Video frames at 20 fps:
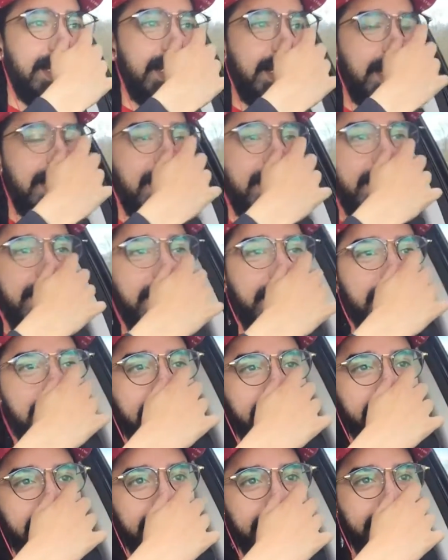
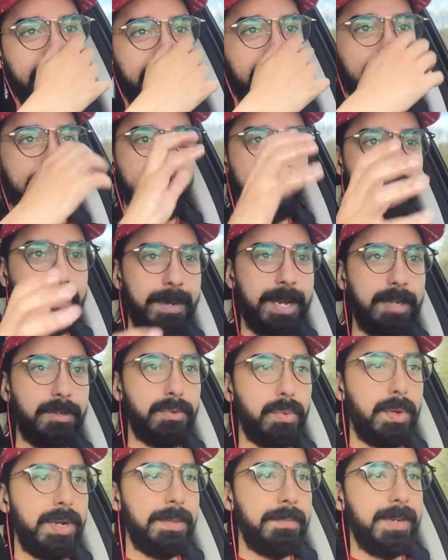uh, he lives about
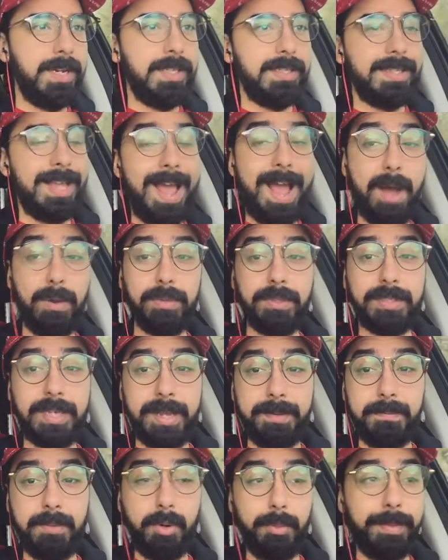20 minutes
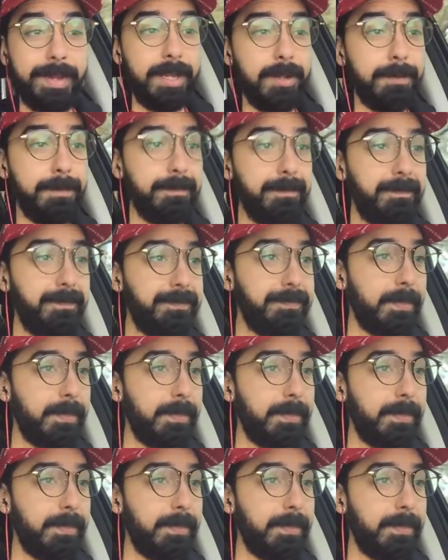outside Mobile,